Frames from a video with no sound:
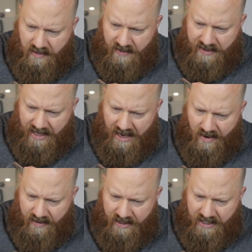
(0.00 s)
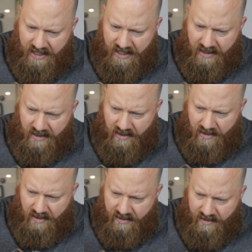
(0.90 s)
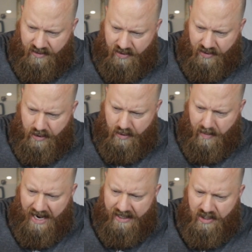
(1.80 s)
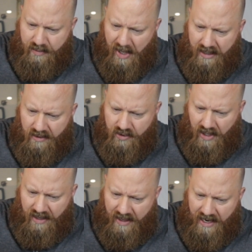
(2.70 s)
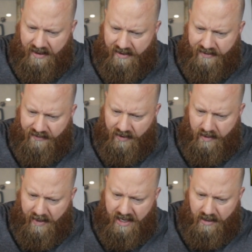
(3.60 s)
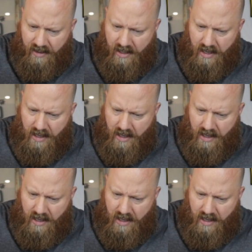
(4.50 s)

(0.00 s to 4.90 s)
without getting all the trub. I do bottle directly out of the fermenter.